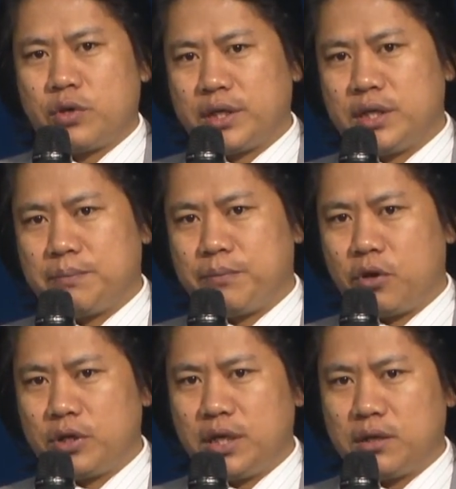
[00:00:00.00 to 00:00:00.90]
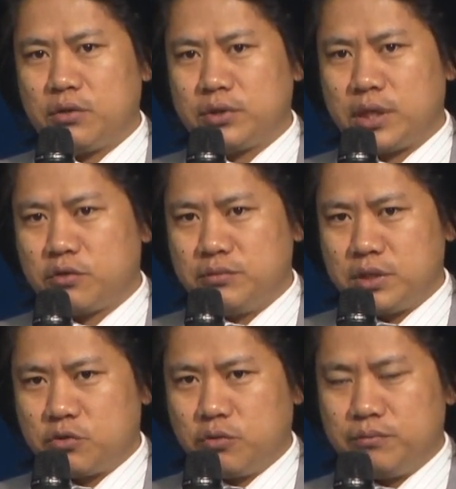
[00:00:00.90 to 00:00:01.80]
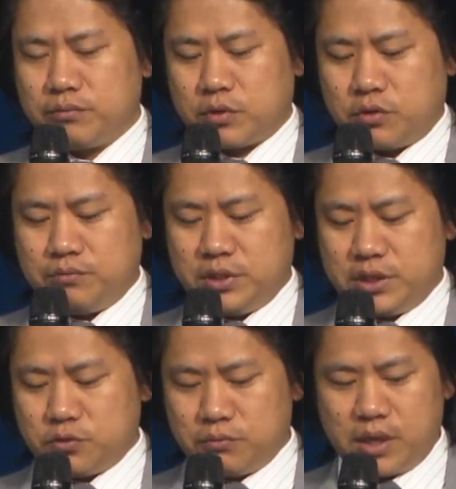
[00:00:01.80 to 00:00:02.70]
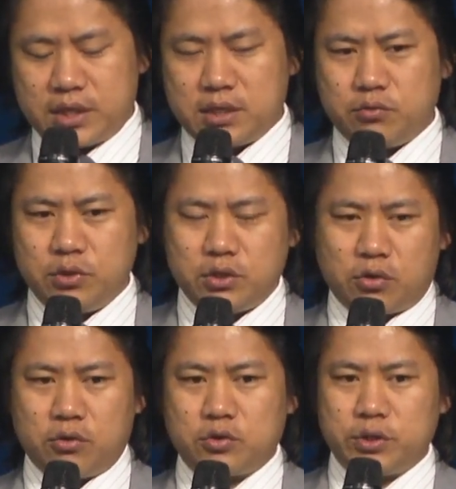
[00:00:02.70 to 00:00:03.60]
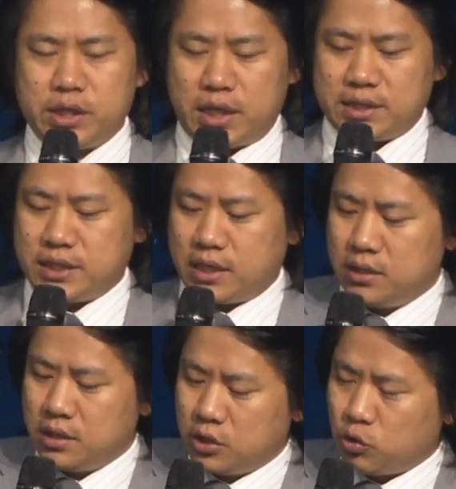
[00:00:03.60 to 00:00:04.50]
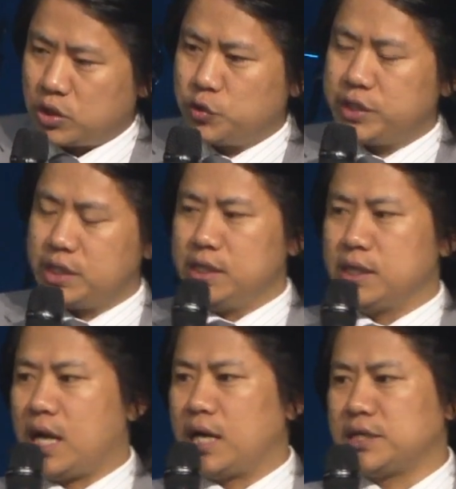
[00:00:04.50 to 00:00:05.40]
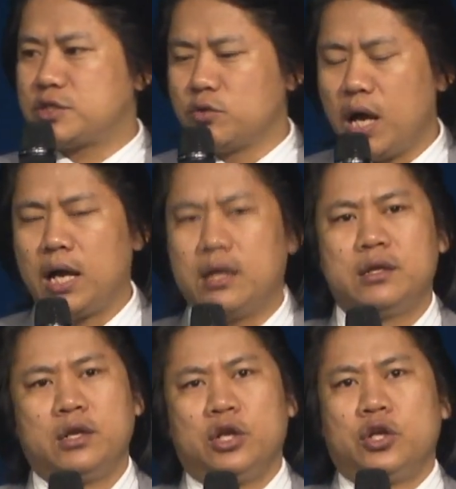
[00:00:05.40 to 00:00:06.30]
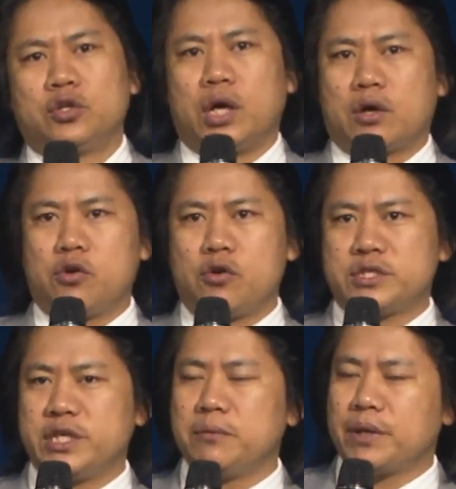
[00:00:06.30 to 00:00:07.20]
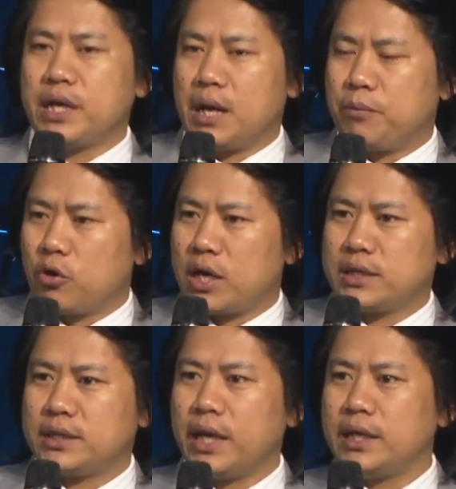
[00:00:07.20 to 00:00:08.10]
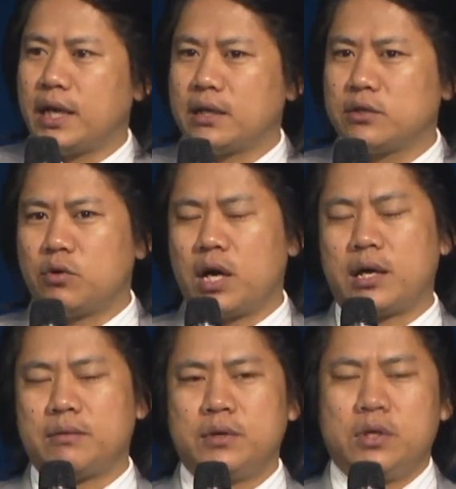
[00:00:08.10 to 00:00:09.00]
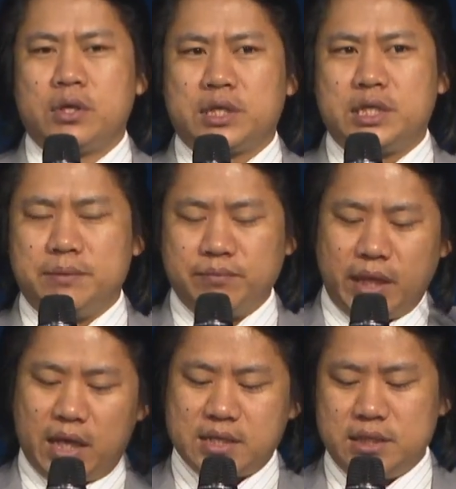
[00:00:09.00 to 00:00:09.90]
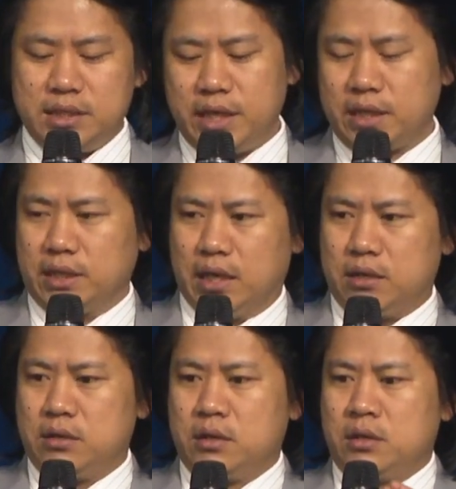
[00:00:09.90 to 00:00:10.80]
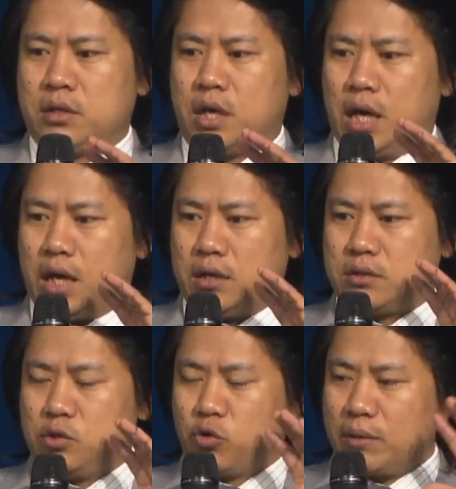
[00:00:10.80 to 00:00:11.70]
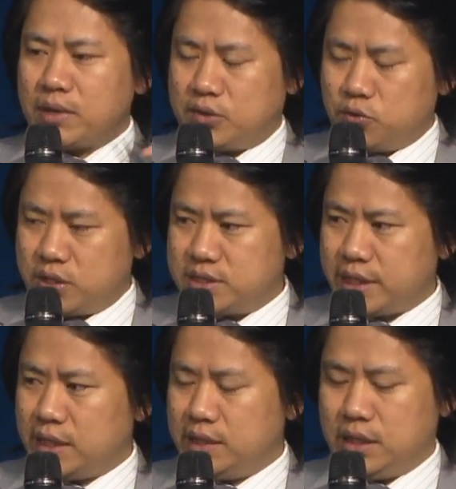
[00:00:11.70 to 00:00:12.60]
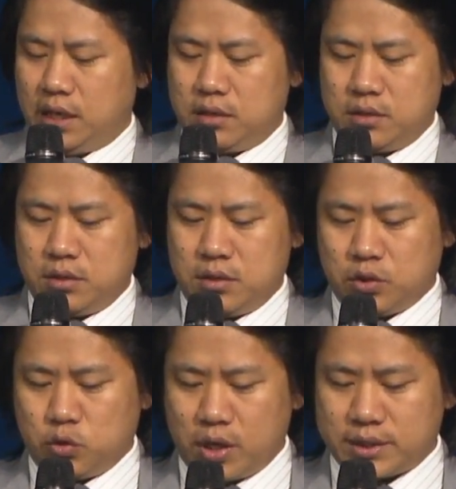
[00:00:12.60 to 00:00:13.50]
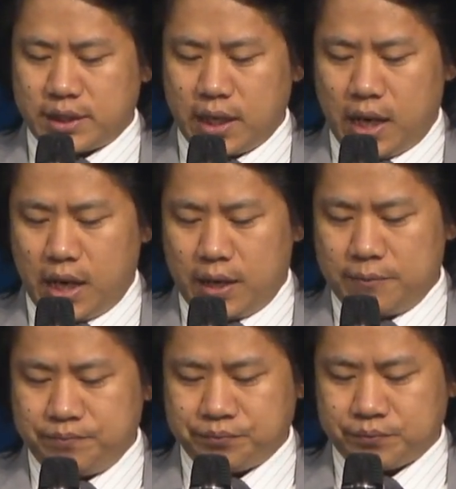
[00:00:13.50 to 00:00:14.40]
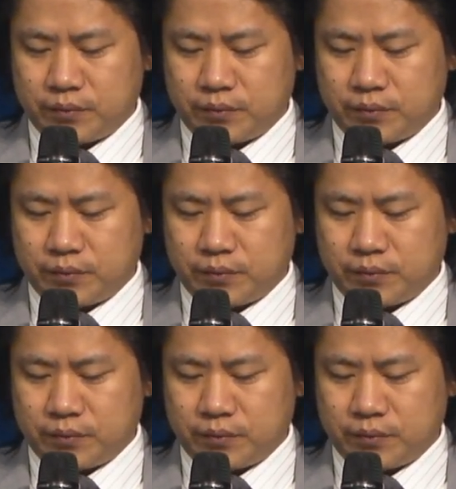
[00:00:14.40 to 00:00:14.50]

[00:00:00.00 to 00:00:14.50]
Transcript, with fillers: To here na Paulina, no te cum ni cum cum ni sung monkey to it or con to hill natia. To a two hill na sunga. To a Colossian Panapol Hatena, to a Kim tenga chini na, ah lungdam na thuki zeli na, tua tenga